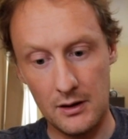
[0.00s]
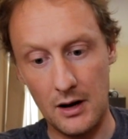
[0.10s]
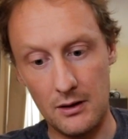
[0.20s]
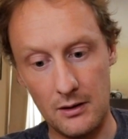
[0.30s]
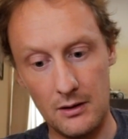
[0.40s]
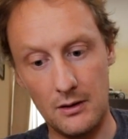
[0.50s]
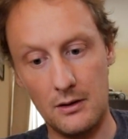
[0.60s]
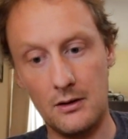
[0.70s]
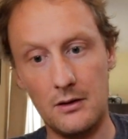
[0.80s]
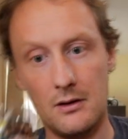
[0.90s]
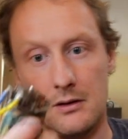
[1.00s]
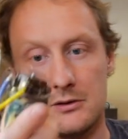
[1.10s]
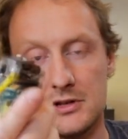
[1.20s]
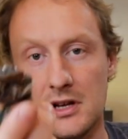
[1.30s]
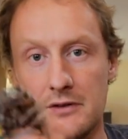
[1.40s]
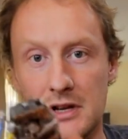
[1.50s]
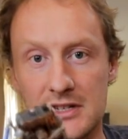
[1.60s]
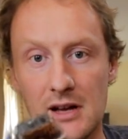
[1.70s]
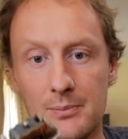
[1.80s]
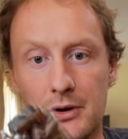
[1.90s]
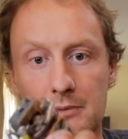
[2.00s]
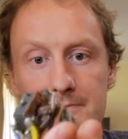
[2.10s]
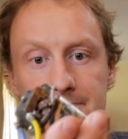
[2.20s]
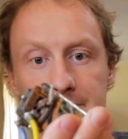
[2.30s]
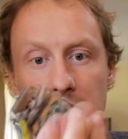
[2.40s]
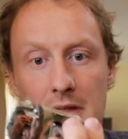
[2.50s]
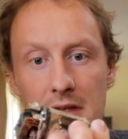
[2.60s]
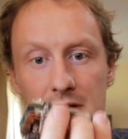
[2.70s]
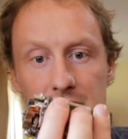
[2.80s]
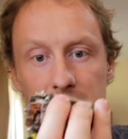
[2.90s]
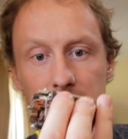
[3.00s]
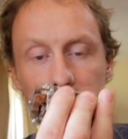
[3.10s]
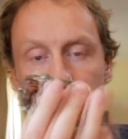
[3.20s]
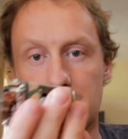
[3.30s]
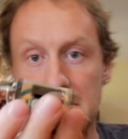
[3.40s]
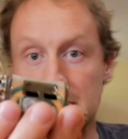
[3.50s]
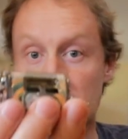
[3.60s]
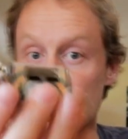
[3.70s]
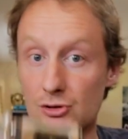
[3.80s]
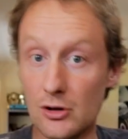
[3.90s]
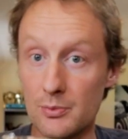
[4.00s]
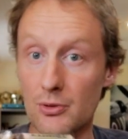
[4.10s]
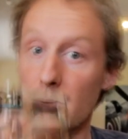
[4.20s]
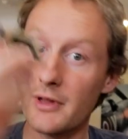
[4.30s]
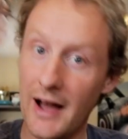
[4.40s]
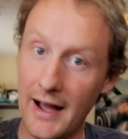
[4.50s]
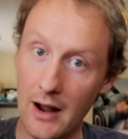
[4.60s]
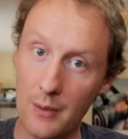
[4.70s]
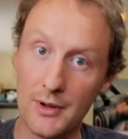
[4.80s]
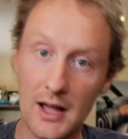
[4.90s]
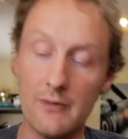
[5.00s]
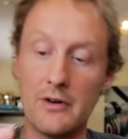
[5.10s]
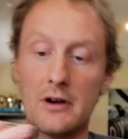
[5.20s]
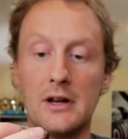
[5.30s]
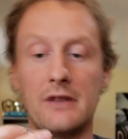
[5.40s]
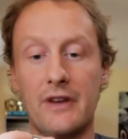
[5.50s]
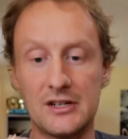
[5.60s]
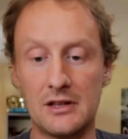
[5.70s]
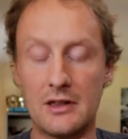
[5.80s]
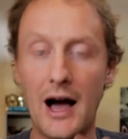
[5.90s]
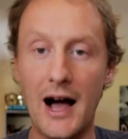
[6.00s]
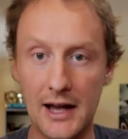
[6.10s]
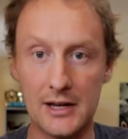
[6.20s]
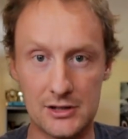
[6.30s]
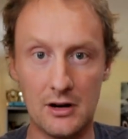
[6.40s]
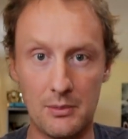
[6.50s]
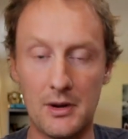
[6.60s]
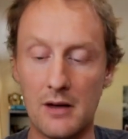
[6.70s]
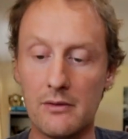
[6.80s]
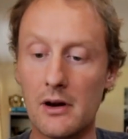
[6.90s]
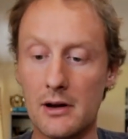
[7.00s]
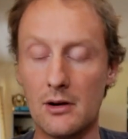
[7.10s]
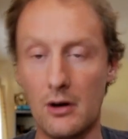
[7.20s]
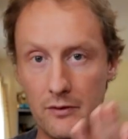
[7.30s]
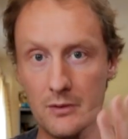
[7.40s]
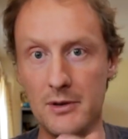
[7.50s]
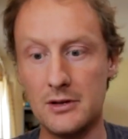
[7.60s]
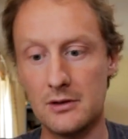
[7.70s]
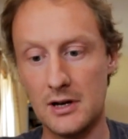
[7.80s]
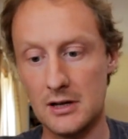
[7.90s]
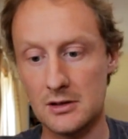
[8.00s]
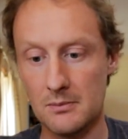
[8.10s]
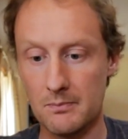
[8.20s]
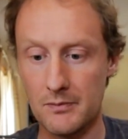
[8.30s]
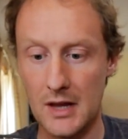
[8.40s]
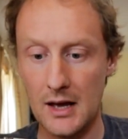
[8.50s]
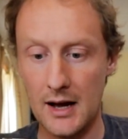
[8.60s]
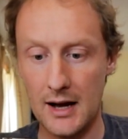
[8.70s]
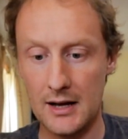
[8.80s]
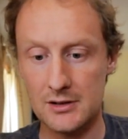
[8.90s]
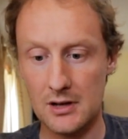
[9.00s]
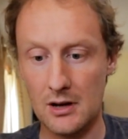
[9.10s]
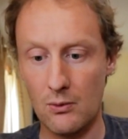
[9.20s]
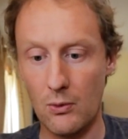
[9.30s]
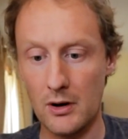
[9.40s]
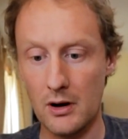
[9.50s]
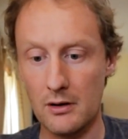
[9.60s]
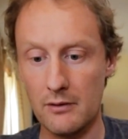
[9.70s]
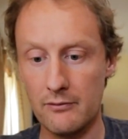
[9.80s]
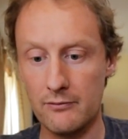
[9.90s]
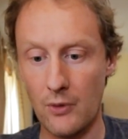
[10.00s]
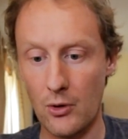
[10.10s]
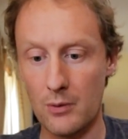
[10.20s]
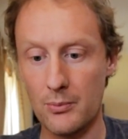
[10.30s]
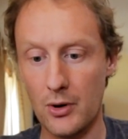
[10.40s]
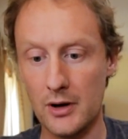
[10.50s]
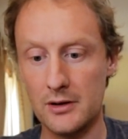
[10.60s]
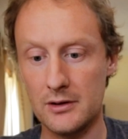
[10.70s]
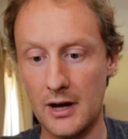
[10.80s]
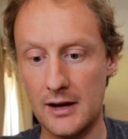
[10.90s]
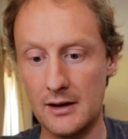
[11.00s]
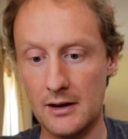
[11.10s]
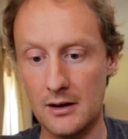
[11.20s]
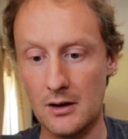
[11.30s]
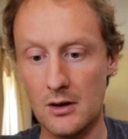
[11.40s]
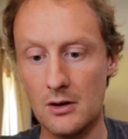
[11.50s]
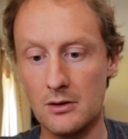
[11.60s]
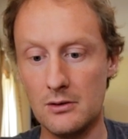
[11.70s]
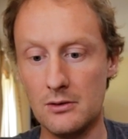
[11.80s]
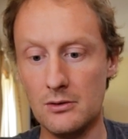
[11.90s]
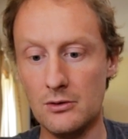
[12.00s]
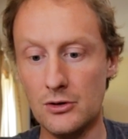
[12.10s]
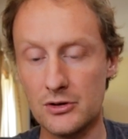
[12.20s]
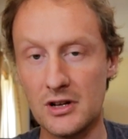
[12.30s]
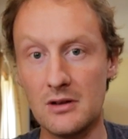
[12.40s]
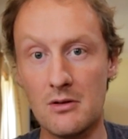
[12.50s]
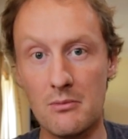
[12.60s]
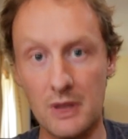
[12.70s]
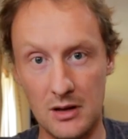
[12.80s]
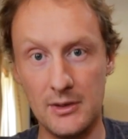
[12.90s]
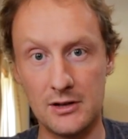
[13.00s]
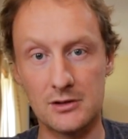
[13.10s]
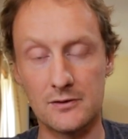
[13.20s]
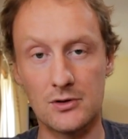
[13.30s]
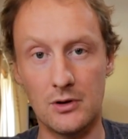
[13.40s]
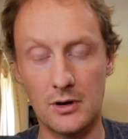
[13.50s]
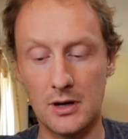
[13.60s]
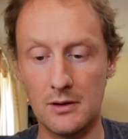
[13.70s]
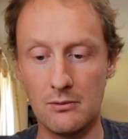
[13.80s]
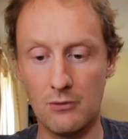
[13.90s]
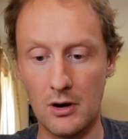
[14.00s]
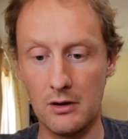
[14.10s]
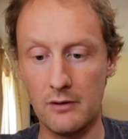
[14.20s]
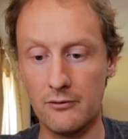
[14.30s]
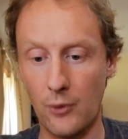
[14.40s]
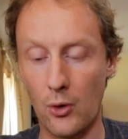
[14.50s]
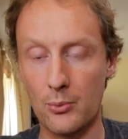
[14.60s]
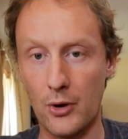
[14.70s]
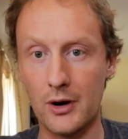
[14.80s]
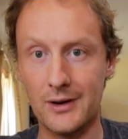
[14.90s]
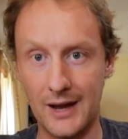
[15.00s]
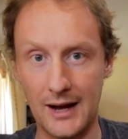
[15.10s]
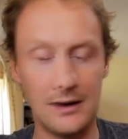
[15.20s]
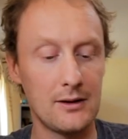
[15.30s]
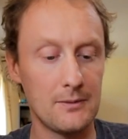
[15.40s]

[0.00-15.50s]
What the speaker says: Now, to give you an example, this P2K2 Pro, the high RPM variant, in fact the highest RPM variant of the P2Ks, has 104.9 Newton millimeters of torque. 104.9.